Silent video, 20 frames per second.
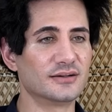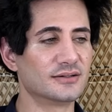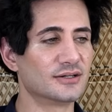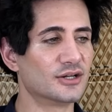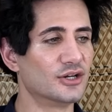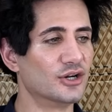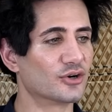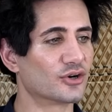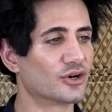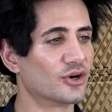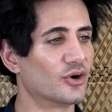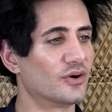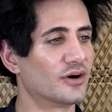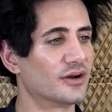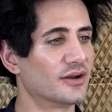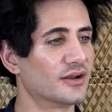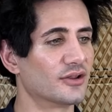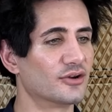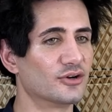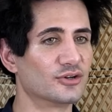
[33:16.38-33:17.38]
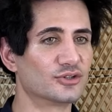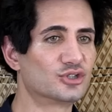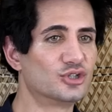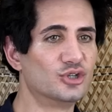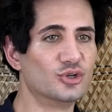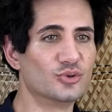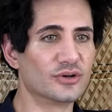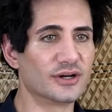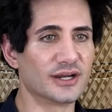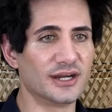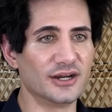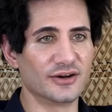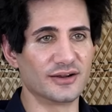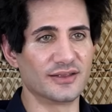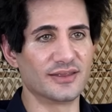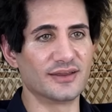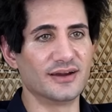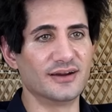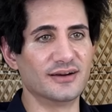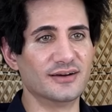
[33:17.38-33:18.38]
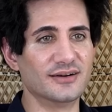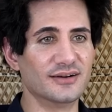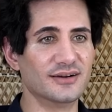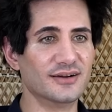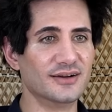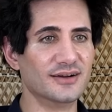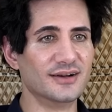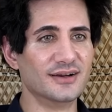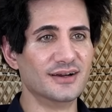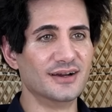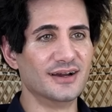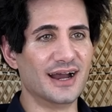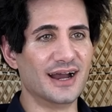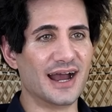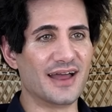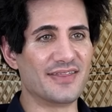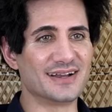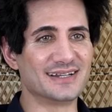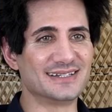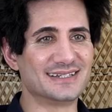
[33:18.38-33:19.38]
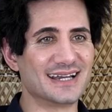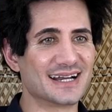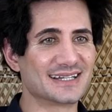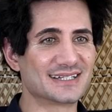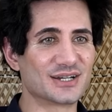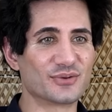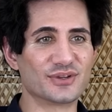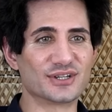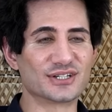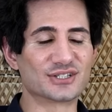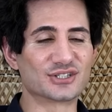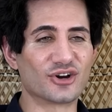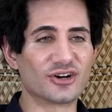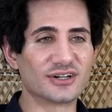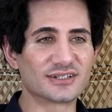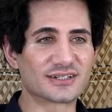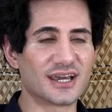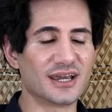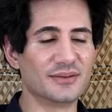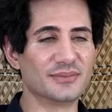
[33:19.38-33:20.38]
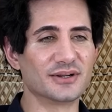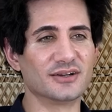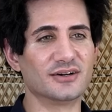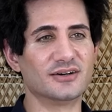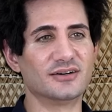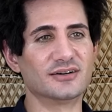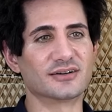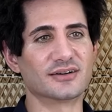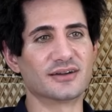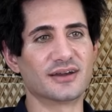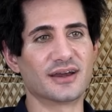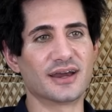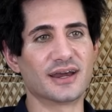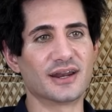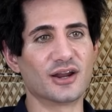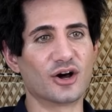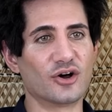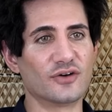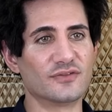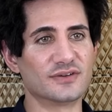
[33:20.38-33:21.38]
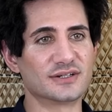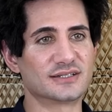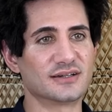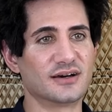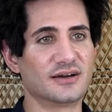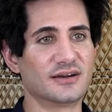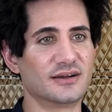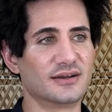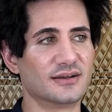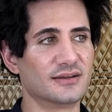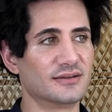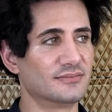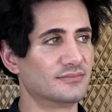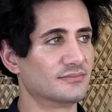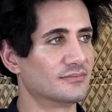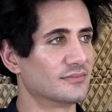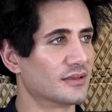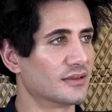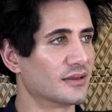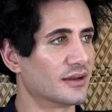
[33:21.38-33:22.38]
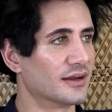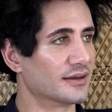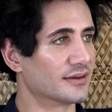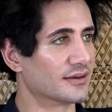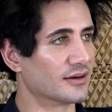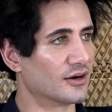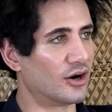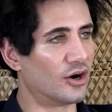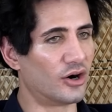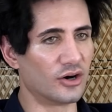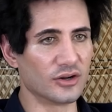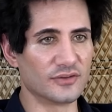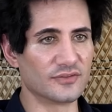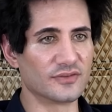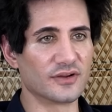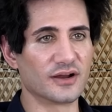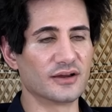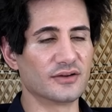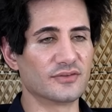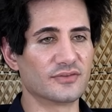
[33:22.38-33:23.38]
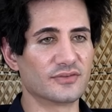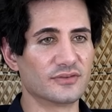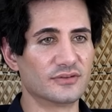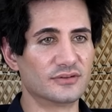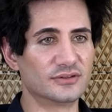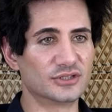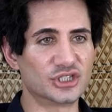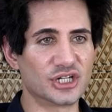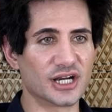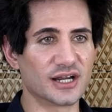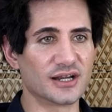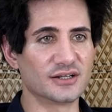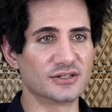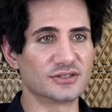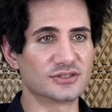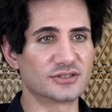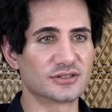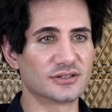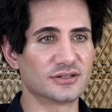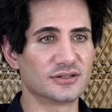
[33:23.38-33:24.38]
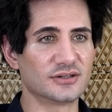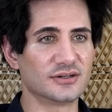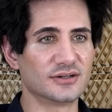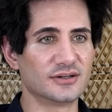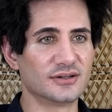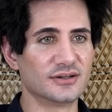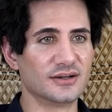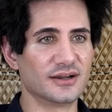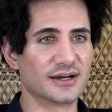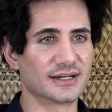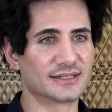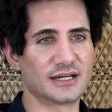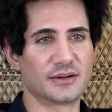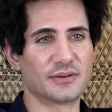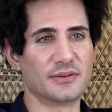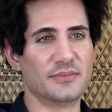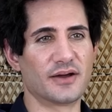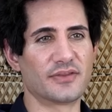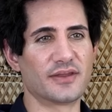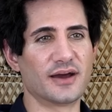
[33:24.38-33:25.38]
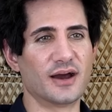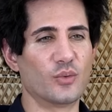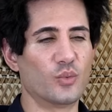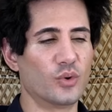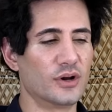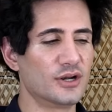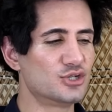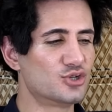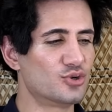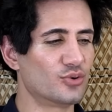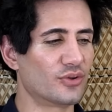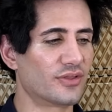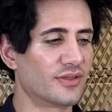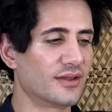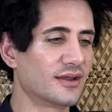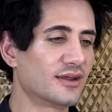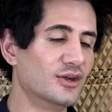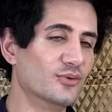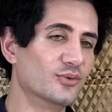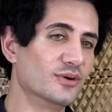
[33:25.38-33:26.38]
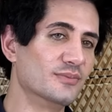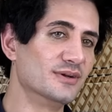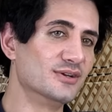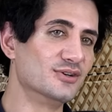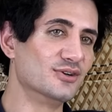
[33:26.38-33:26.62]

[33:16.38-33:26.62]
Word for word: you know, go on a little tour here and there. And then Dancing with the Stars came along, and all of a sudden, like, all of life changed. Completely changed. Like, tell me about that. What did you think you would be